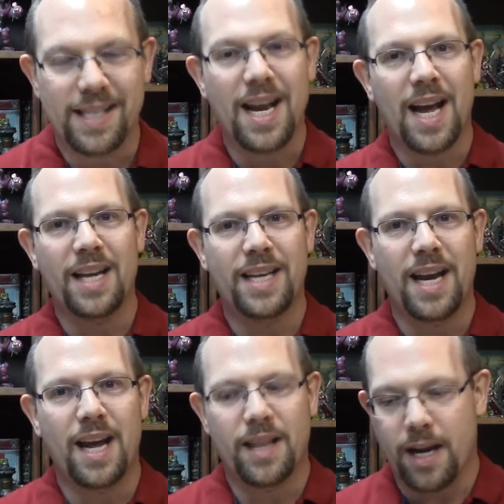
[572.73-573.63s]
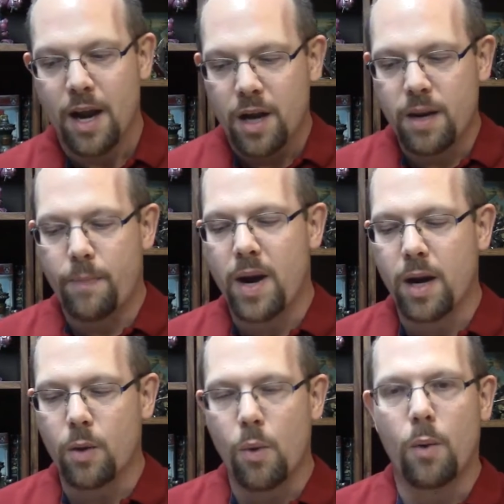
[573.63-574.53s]
The idea that depending
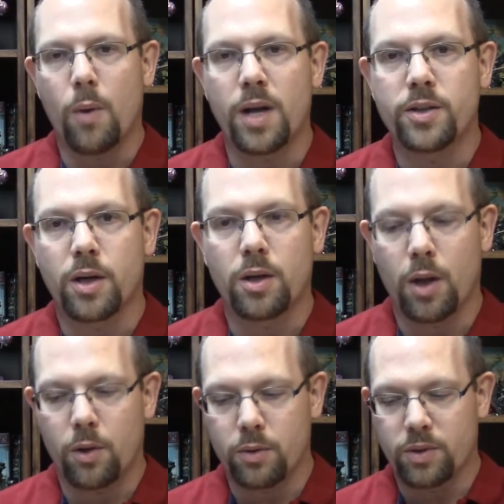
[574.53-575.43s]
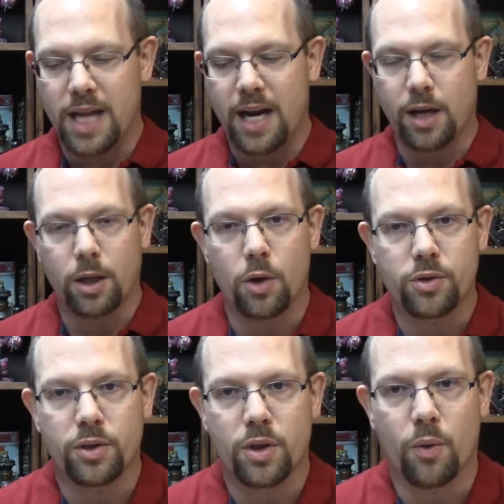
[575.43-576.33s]
on what ones are standing
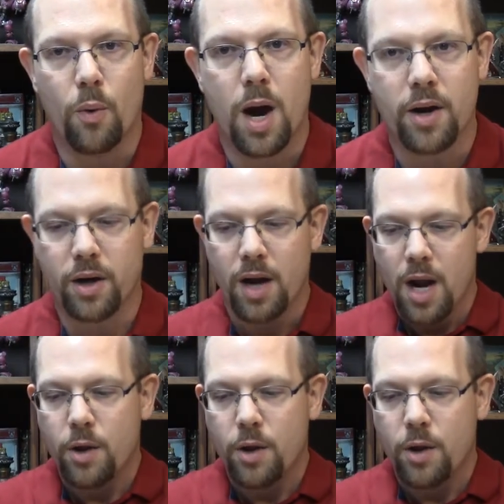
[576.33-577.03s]
closer to the water,